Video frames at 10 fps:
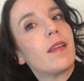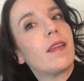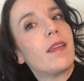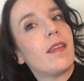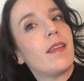
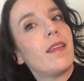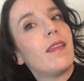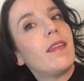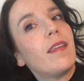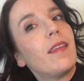
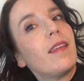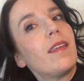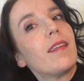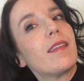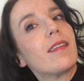
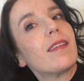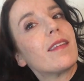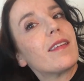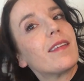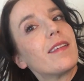
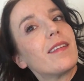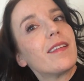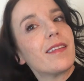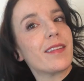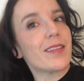
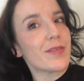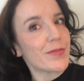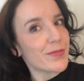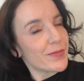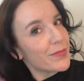
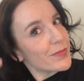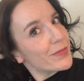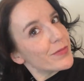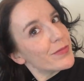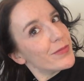
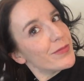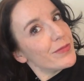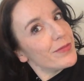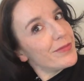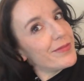
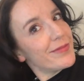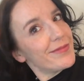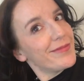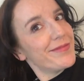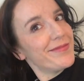
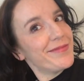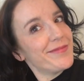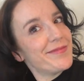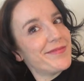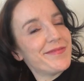
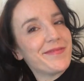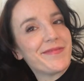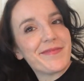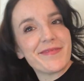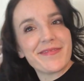
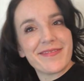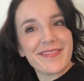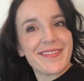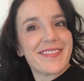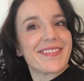
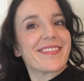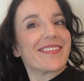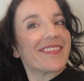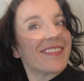(silence)